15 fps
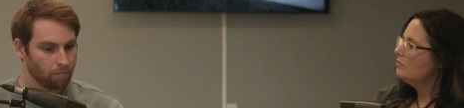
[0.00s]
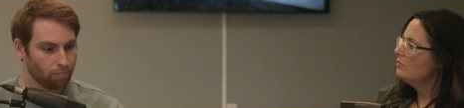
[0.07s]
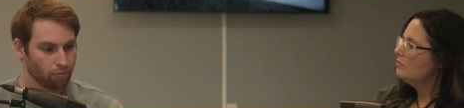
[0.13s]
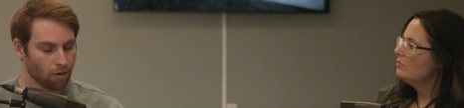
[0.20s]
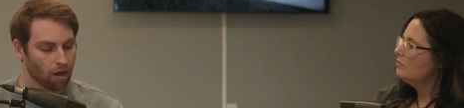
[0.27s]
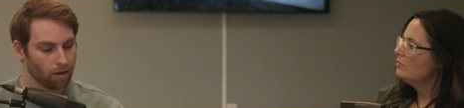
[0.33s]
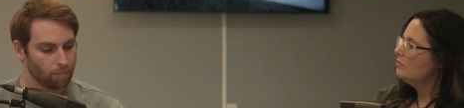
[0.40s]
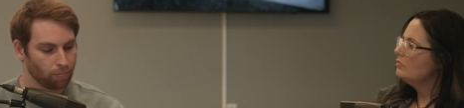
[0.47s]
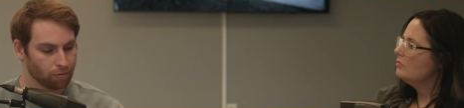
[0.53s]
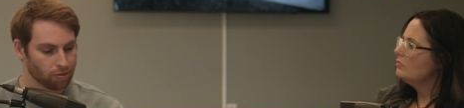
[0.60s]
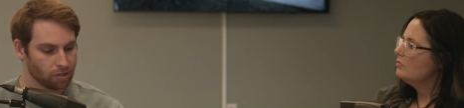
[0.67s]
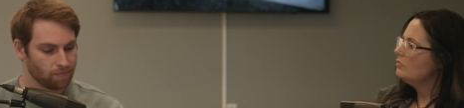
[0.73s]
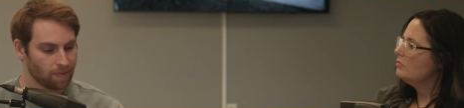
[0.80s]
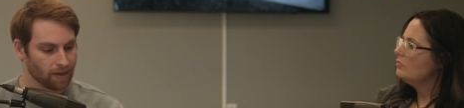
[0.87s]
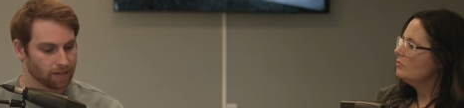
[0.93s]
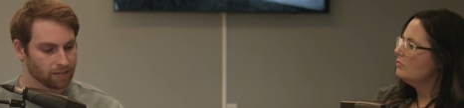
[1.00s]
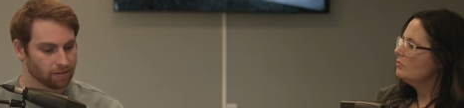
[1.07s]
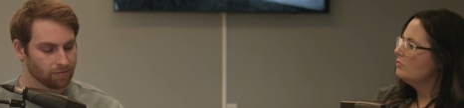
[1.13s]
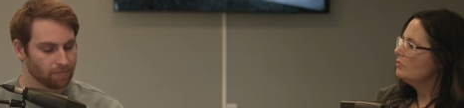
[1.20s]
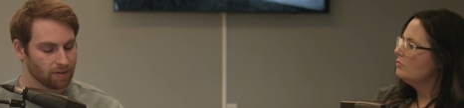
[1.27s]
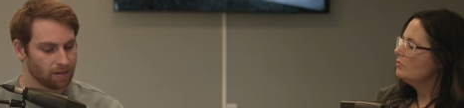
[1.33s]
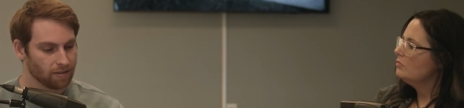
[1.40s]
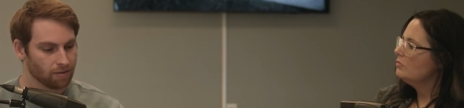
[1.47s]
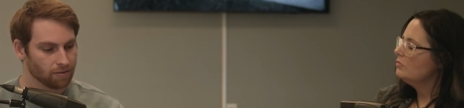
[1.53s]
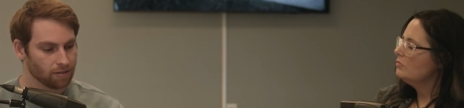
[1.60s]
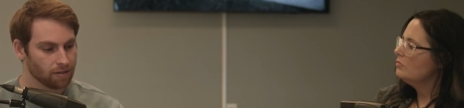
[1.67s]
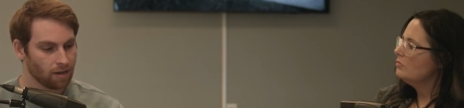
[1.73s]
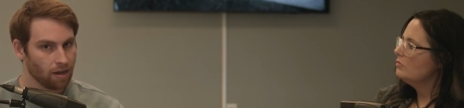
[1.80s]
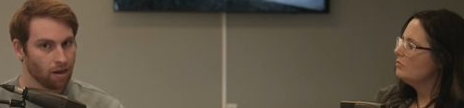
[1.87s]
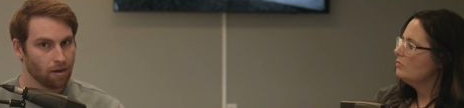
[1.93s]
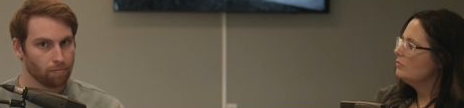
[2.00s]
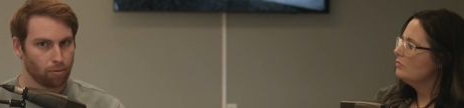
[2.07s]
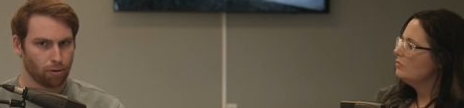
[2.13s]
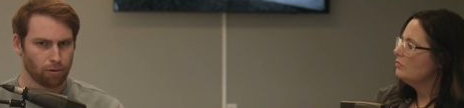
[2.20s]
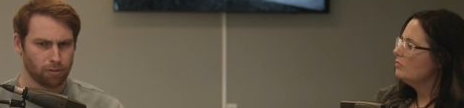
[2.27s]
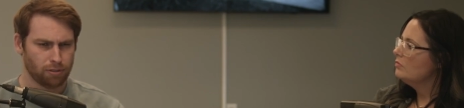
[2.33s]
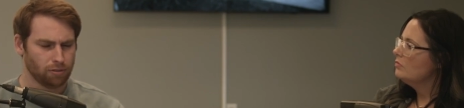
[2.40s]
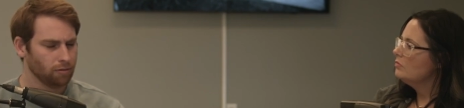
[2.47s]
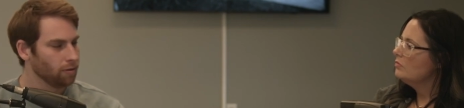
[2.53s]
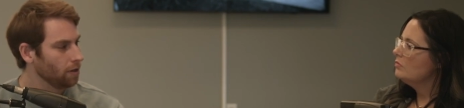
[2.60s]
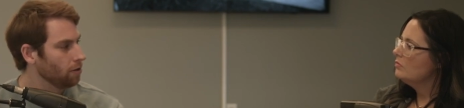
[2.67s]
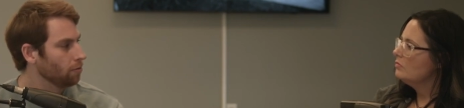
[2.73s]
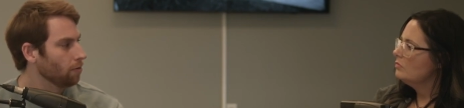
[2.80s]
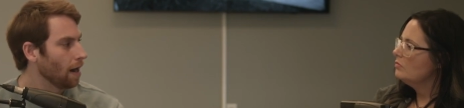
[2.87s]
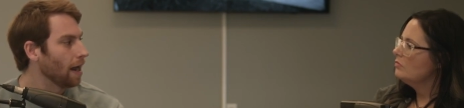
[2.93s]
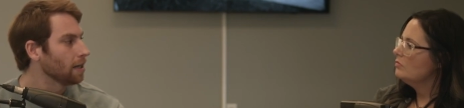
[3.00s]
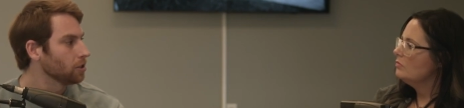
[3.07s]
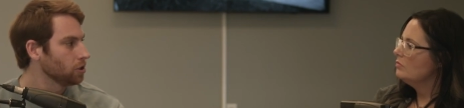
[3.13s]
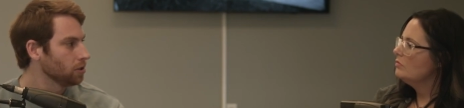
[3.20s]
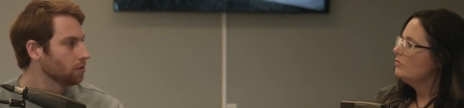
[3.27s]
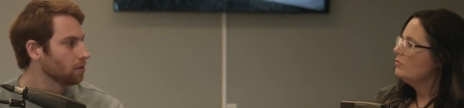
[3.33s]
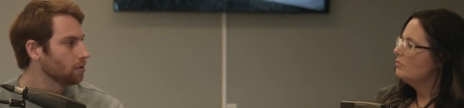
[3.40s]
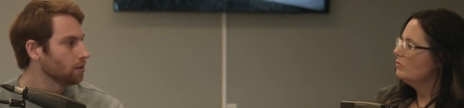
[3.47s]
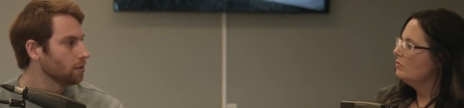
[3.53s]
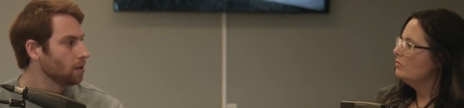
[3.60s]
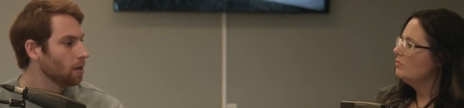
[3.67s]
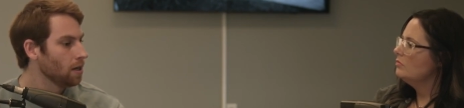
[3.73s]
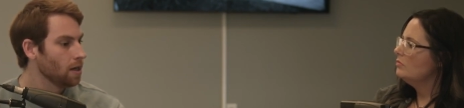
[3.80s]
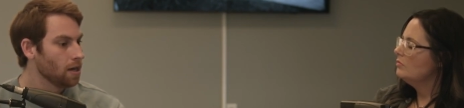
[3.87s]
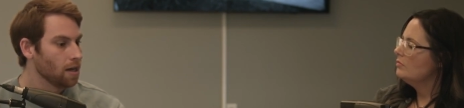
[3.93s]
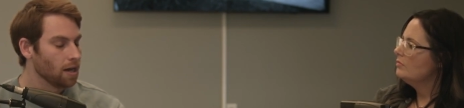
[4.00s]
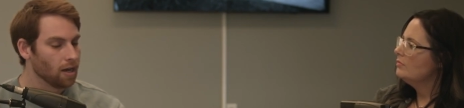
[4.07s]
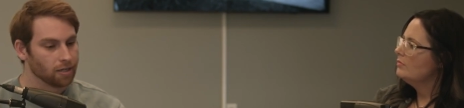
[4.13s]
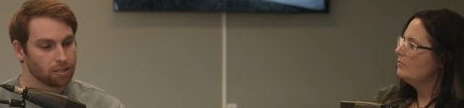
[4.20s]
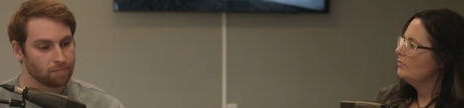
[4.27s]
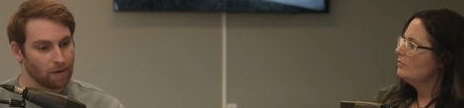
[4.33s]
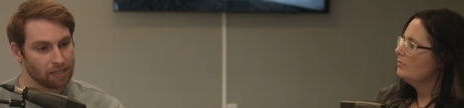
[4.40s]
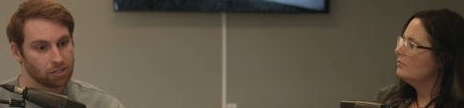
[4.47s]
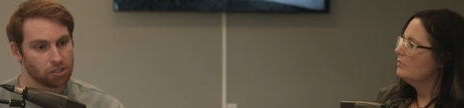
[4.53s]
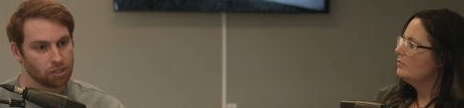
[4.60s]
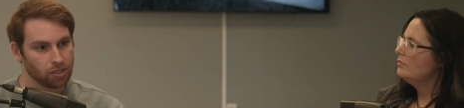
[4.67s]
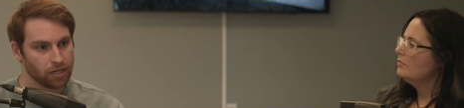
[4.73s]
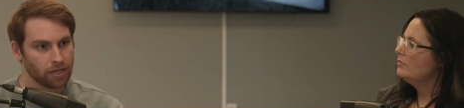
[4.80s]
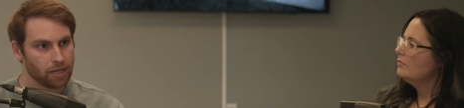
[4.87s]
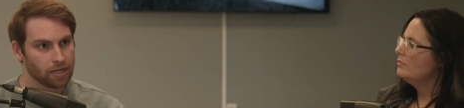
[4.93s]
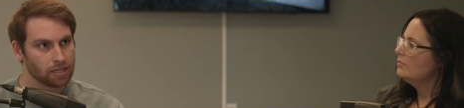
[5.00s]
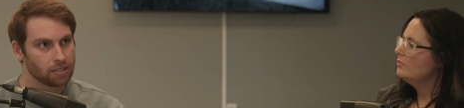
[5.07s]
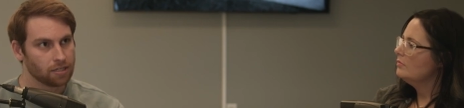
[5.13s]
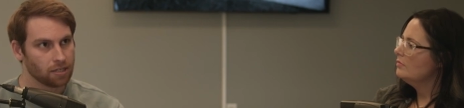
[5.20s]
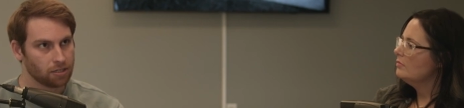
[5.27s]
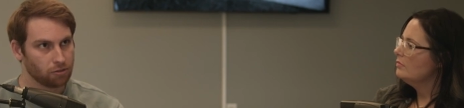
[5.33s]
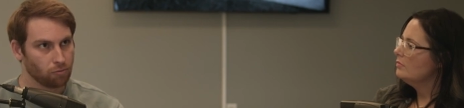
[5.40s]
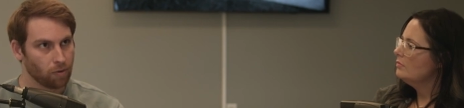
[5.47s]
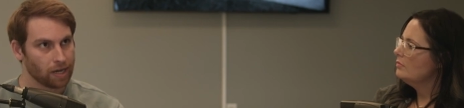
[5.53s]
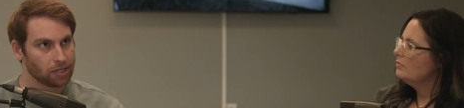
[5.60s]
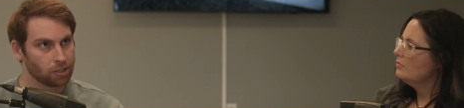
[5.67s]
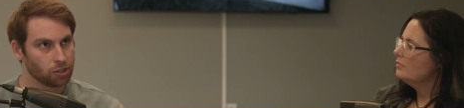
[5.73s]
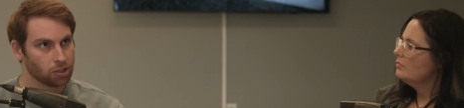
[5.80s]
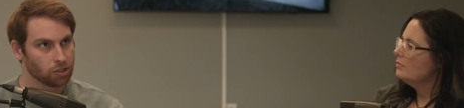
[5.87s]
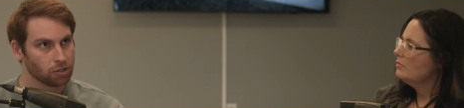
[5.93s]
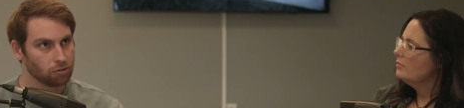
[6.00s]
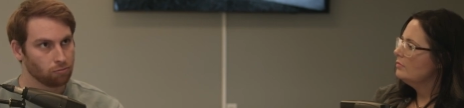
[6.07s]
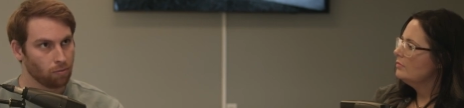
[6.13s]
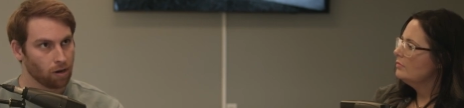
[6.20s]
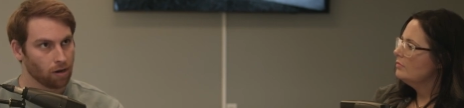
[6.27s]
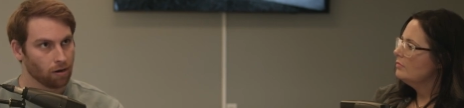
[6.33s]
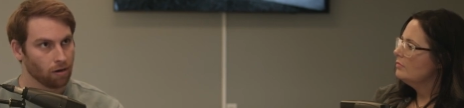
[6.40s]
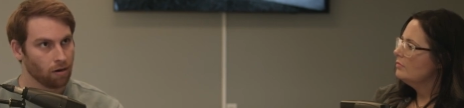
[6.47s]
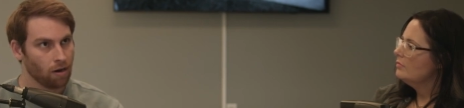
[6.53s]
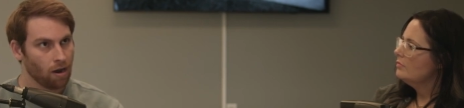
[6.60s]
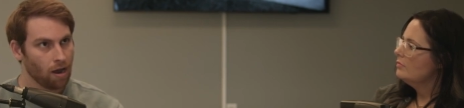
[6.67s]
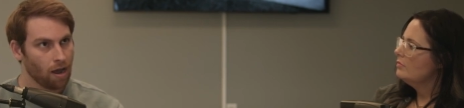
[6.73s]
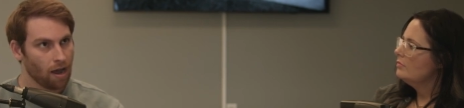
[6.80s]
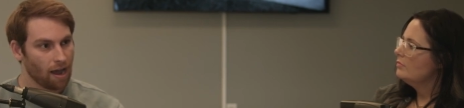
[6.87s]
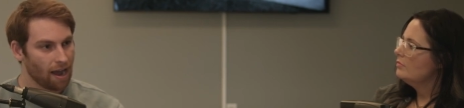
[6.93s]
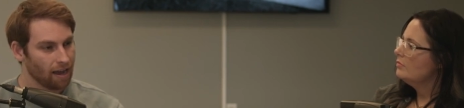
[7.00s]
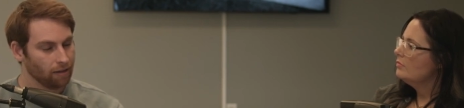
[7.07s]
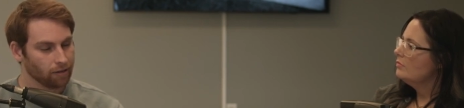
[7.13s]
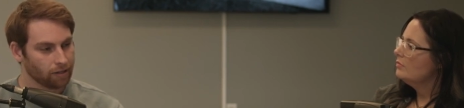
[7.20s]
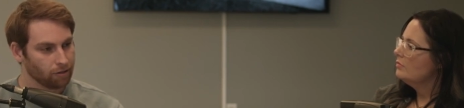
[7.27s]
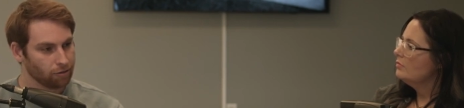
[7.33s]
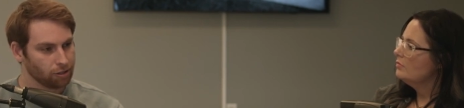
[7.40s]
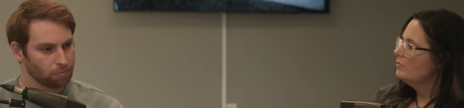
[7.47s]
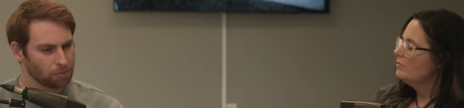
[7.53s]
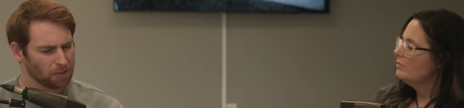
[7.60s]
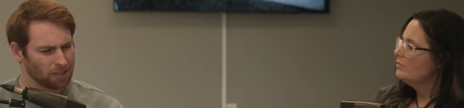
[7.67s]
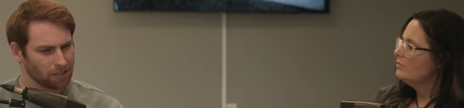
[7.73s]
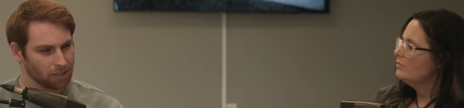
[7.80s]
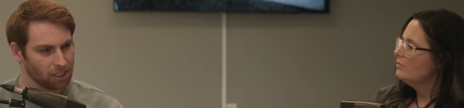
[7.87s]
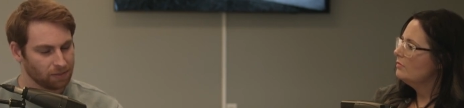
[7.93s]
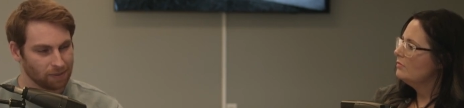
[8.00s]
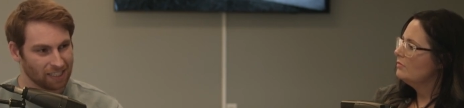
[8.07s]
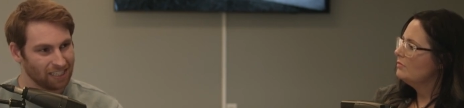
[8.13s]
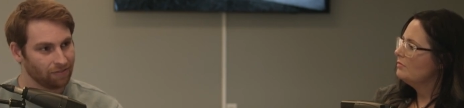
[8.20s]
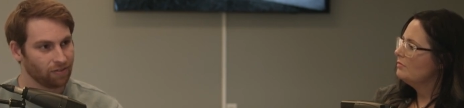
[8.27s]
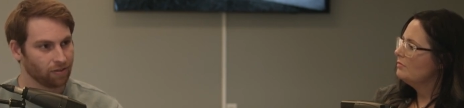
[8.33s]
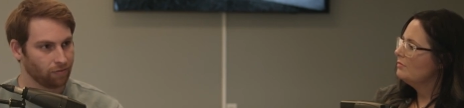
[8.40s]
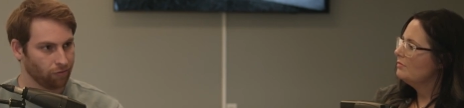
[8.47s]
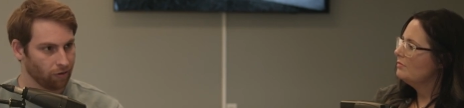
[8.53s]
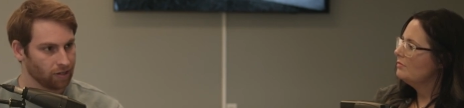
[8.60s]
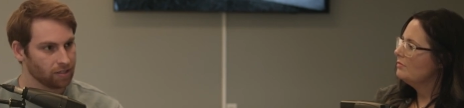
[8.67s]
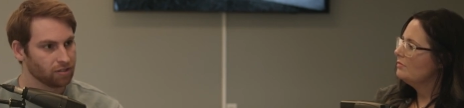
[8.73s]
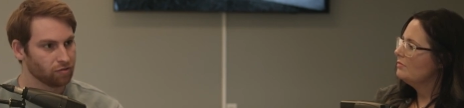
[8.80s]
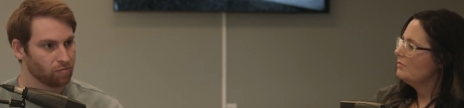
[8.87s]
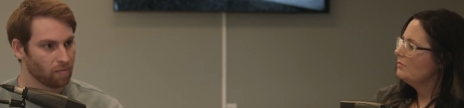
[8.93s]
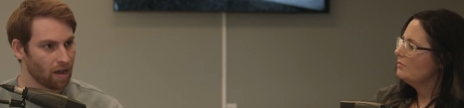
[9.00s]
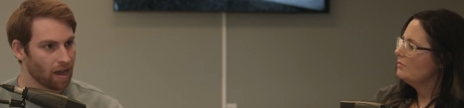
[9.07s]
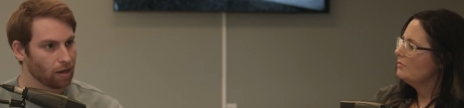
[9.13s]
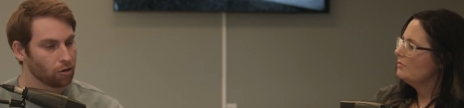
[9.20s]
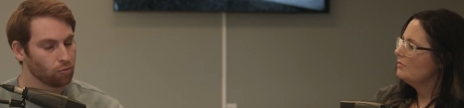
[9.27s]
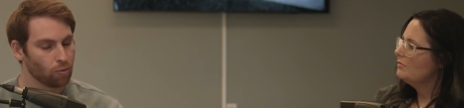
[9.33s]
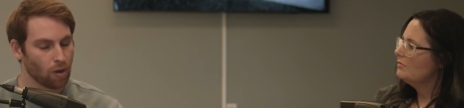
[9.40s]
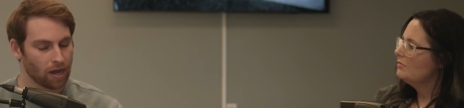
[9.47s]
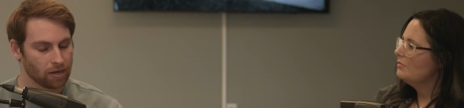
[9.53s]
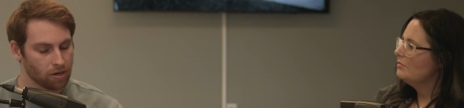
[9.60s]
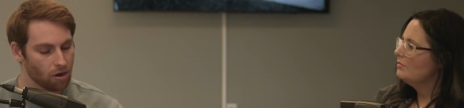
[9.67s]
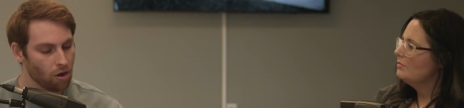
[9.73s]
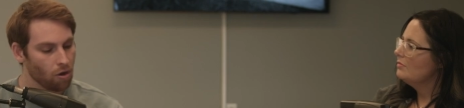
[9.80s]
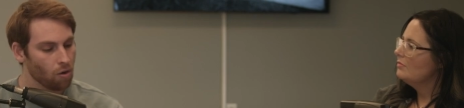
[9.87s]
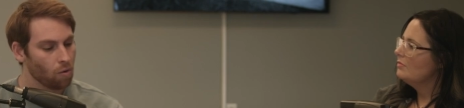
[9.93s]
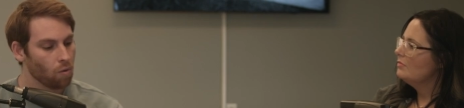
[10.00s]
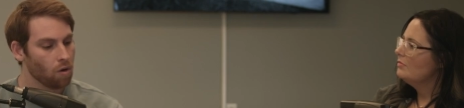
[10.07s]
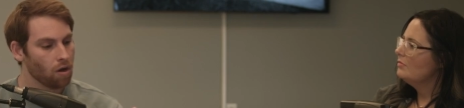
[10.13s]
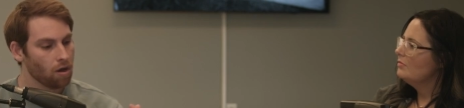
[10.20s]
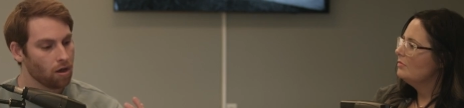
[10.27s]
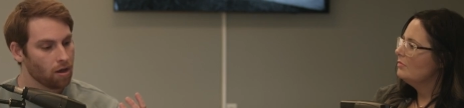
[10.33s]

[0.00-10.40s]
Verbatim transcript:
Speaker 1: broad perspective, but in those personal interactions, especially in situations where I look and there's specific friends of mine who I know